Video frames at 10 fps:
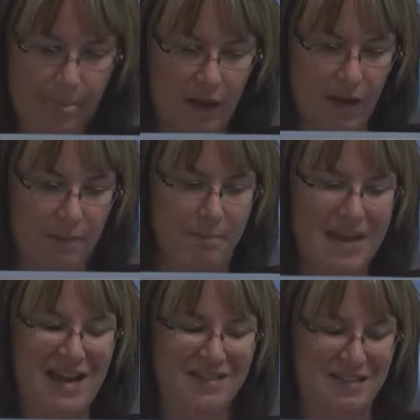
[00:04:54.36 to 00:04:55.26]

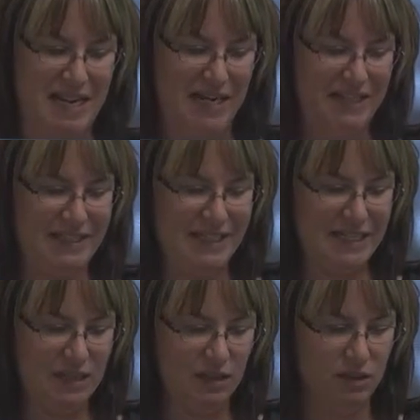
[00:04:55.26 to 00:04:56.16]

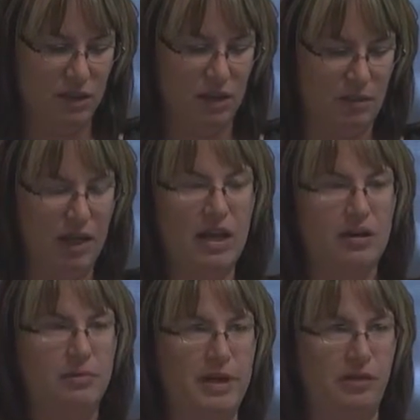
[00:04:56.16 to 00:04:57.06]
Mass90, a lot
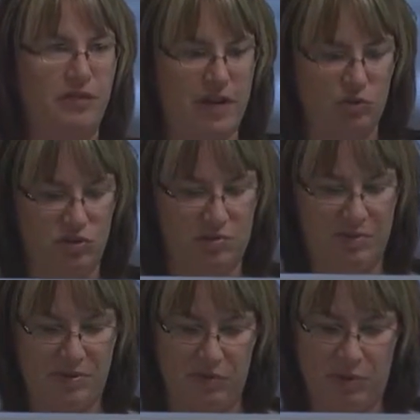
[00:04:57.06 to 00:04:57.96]
of the manufacturers may
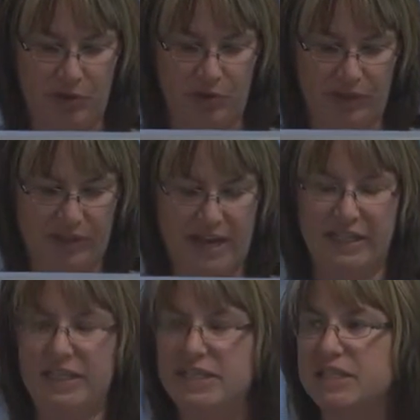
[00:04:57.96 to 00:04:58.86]
be familiar with that.
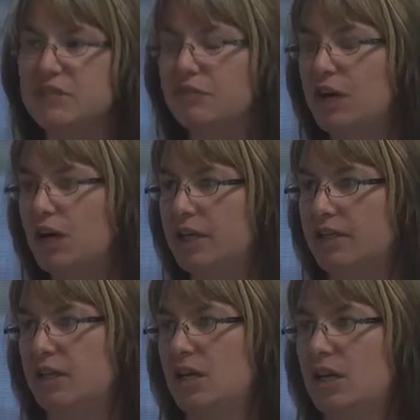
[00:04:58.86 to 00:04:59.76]
EasyFund
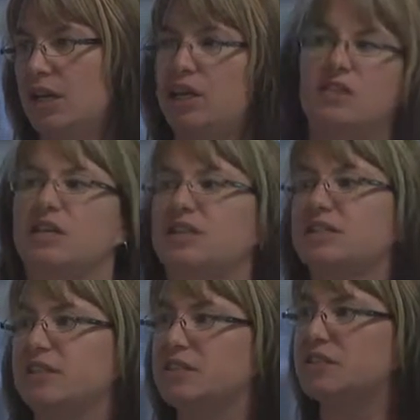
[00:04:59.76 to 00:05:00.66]
is a
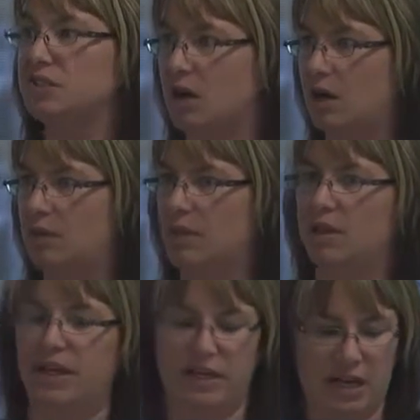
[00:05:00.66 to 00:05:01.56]
system
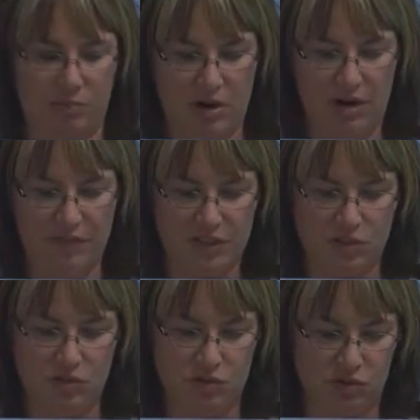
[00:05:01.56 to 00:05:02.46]
that nonprofits
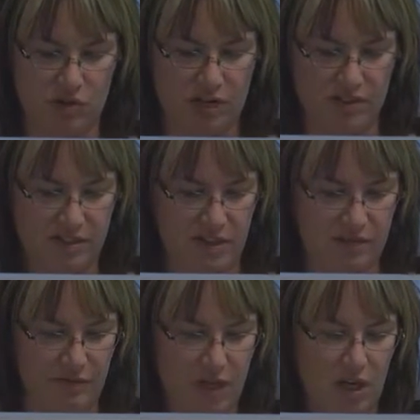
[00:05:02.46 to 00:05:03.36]
use to track stuff.